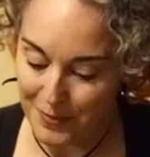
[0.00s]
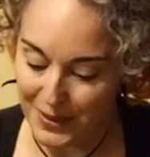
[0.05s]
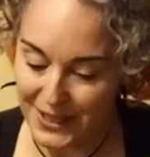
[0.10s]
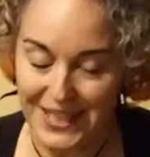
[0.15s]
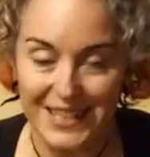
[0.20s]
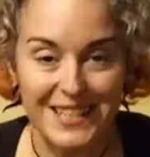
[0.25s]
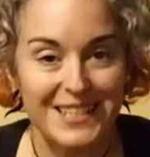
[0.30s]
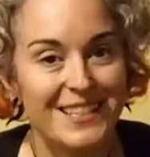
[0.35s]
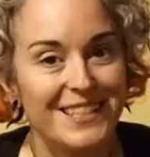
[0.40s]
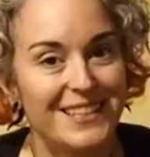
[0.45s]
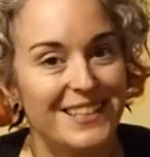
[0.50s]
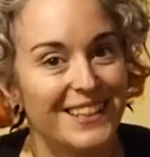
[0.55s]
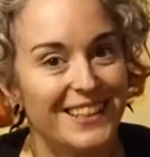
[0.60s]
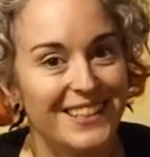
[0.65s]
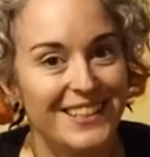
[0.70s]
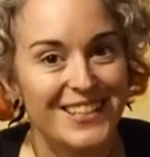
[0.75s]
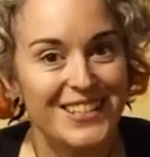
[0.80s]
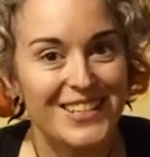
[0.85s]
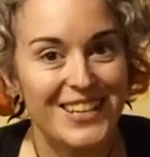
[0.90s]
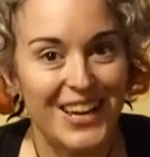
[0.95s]
please
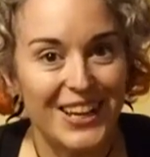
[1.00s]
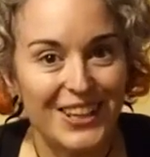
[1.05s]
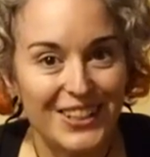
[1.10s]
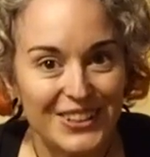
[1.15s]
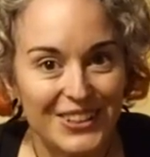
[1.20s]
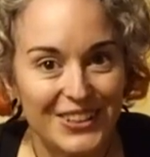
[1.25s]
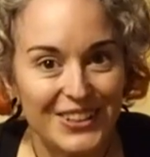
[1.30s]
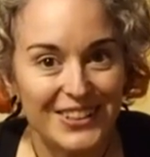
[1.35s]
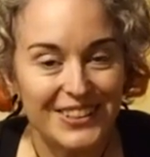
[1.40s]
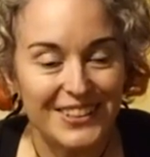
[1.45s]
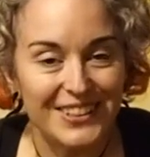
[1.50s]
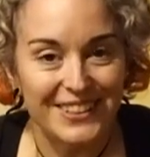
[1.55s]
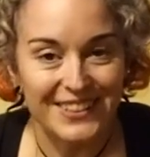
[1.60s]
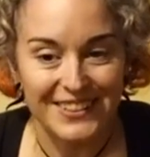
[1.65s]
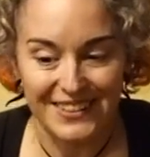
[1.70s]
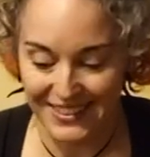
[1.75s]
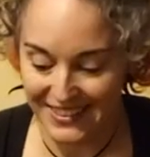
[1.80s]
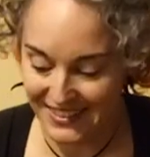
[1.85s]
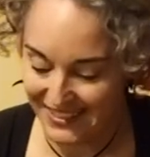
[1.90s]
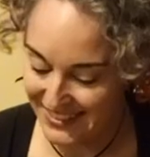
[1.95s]
take a look,
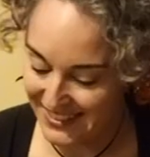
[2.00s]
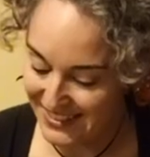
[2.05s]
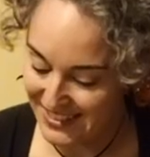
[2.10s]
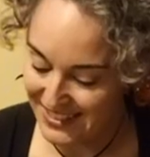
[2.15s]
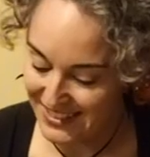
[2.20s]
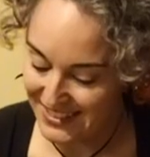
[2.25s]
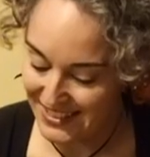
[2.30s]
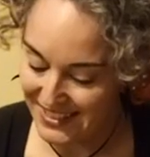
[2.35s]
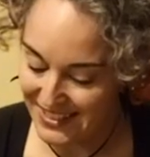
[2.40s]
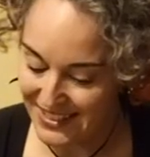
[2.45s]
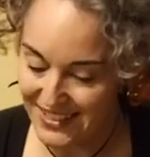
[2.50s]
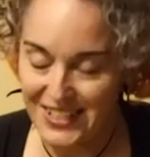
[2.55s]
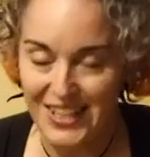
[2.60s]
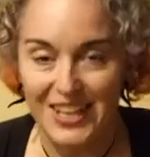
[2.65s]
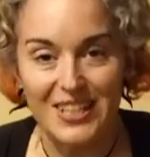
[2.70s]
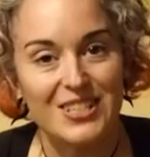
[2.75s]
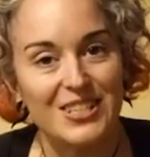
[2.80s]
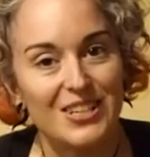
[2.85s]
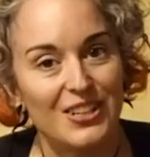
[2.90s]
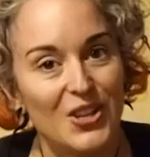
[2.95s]

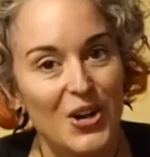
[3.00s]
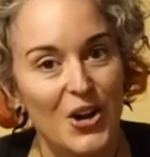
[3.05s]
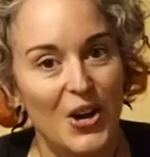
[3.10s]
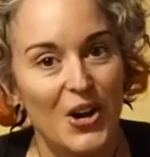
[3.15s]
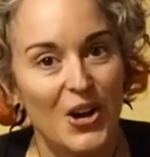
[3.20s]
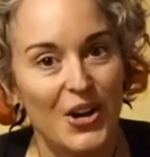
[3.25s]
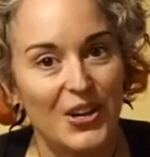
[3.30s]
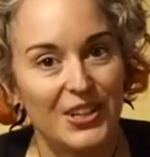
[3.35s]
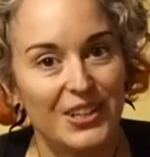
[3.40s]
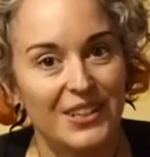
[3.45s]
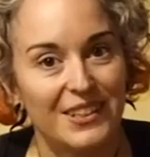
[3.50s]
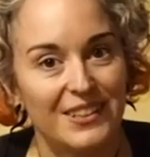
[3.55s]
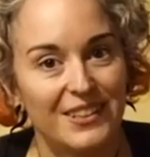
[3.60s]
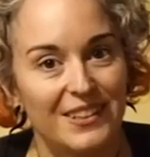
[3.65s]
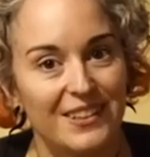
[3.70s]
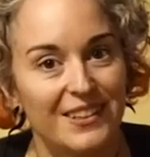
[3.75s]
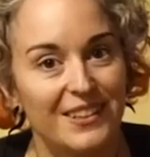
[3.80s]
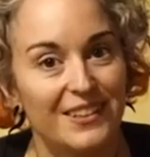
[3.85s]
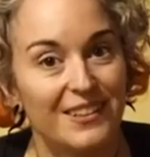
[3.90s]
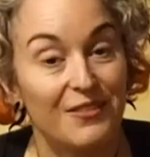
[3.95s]
taste along.
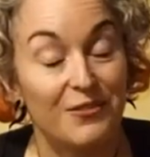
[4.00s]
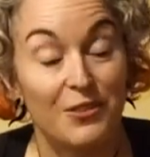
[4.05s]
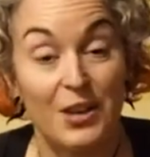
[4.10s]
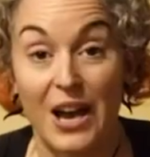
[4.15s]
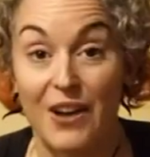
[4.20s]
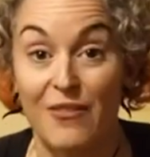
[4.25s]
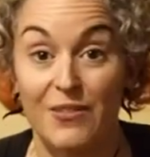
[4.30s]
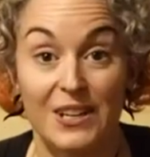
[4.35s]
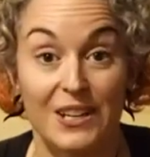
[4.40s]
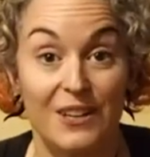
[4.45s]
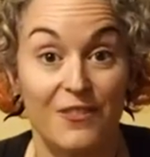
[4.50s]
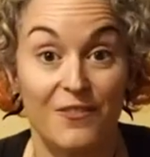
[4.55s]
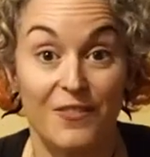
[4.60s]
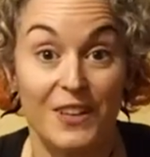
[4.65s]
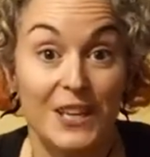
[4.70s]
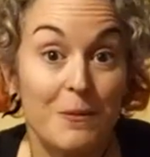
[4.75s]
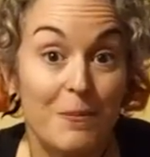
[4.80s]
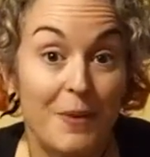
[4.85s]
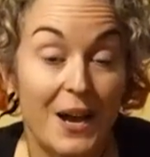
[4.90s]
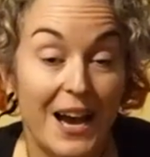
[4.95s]
If you have any
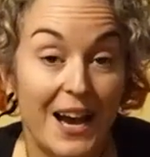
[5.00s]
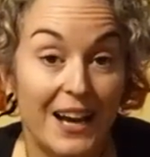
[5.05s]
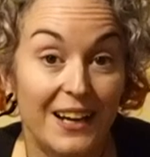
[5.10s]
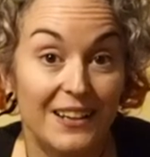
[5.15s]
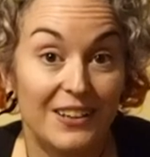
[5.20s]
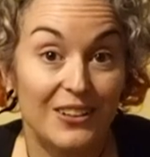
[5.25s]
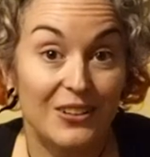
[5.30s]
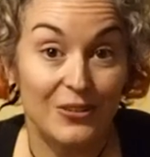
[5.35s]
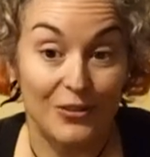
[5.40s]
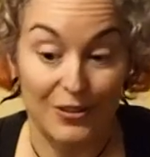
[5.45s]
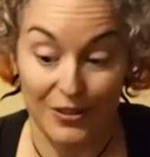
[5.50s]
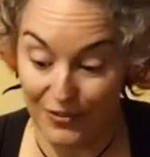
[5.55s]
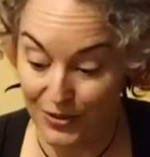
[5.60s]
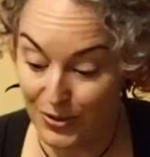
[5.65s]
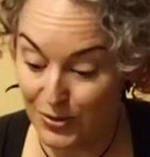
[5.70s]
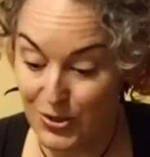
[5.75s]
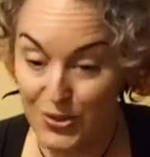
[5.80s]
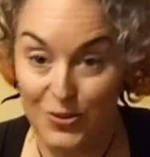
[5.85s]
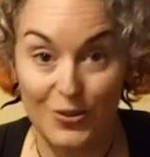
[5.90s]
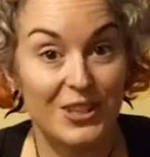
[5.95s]
feedback or if
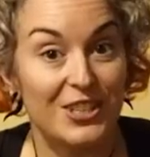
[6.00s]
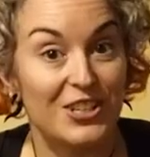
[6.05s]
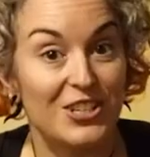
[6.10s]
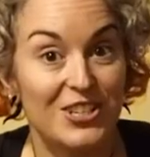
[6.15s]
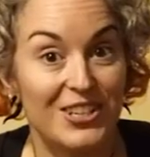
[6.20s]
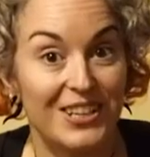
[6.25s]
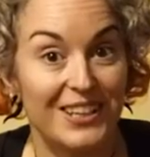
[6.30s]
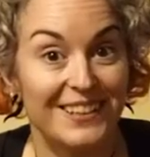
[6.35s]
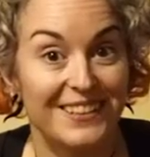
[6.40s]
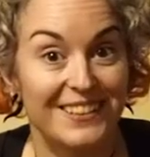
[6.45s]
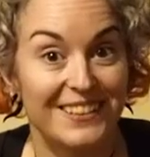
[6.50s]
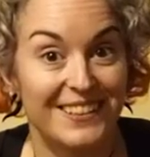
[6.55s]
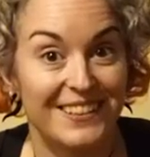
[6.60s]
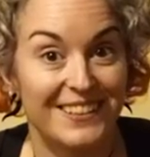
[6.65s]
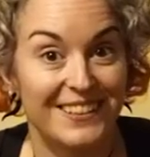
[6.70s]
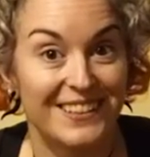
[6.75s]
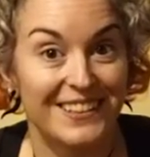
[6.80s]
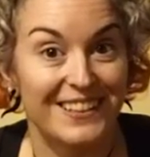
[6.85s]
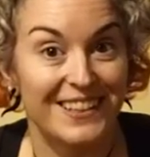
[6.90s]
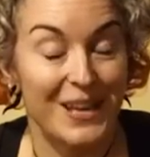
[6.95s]
you enjoy the sheet,
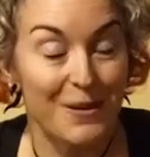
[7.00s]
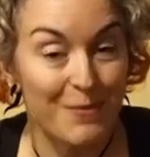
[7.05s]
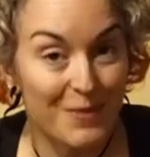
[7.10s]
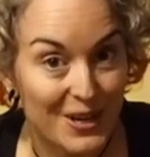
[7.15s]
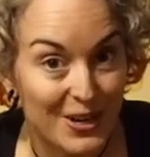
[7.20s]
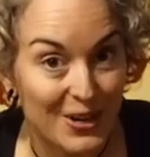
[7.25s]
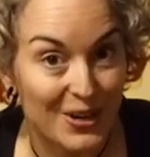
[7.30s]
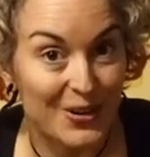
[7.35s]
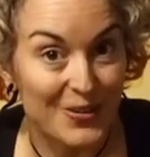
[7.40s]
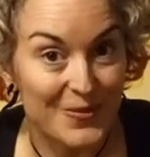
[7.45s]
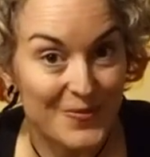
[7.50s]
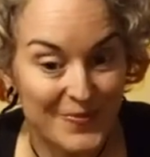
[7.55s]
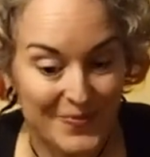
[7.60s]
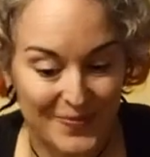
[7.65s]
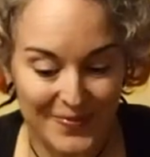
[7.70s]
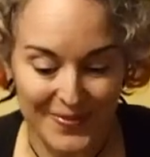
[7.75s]
let me know.